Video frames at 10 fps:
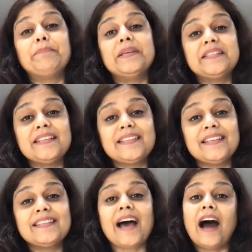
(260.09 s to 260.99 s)

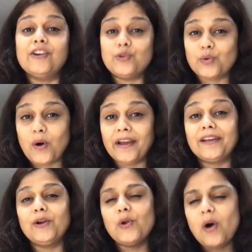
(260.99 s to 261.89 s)
Businesses are
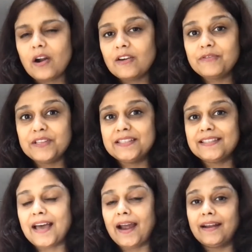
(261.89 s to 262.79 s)
drawing a lot of
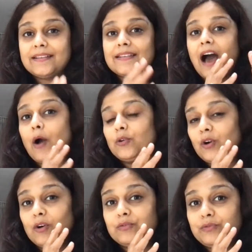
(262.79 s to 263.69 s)
insights out
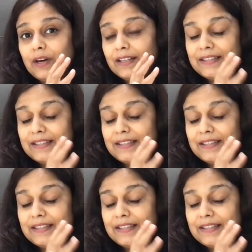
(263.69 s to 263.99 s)
of